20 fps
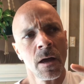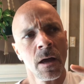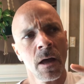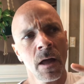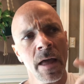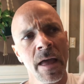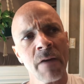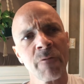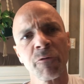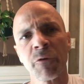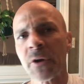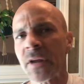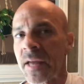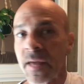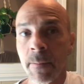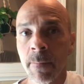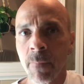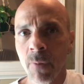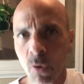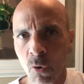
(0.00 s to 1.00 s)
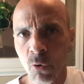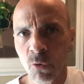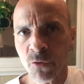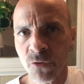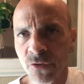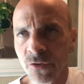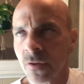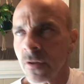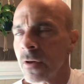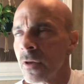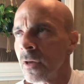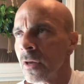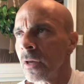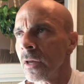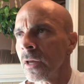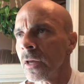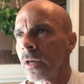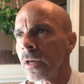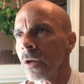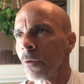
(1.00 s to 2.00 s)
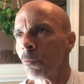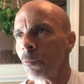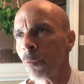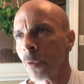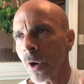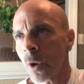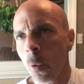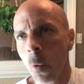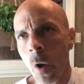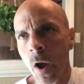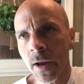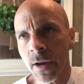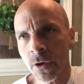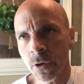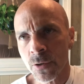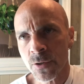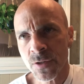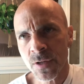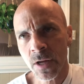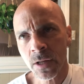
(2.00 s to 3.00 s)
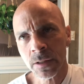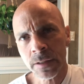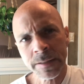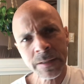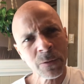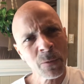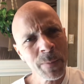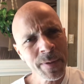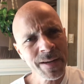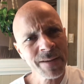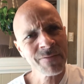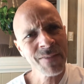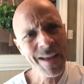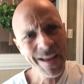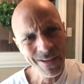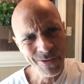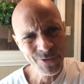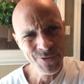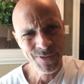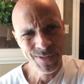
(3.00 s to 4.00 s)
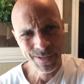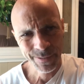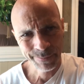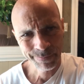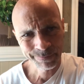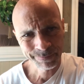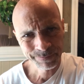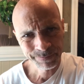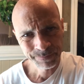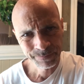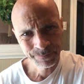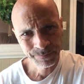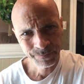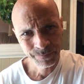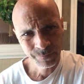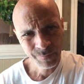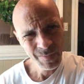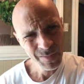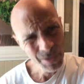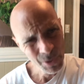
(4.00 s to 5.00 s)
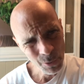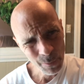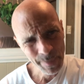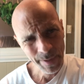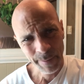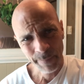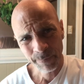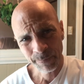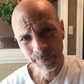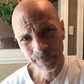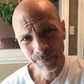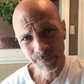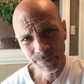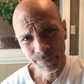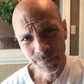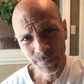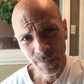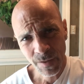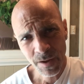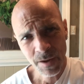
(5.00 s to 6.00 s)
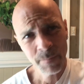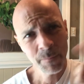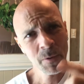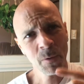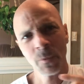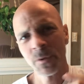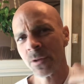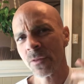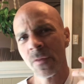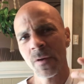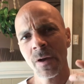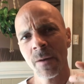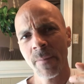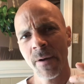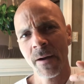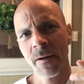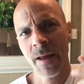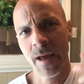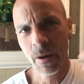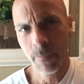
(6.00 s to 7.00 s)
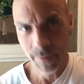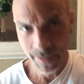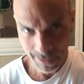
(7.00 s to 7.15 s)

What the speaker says: every impulse requires a little bit of calcium, a little bit. But when you think about how many